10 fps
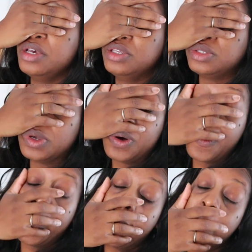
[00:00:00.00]

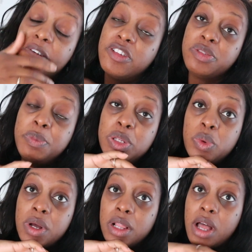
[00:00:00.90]
So we've just been
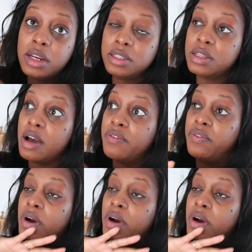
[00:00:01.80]
doing a lot of stuff,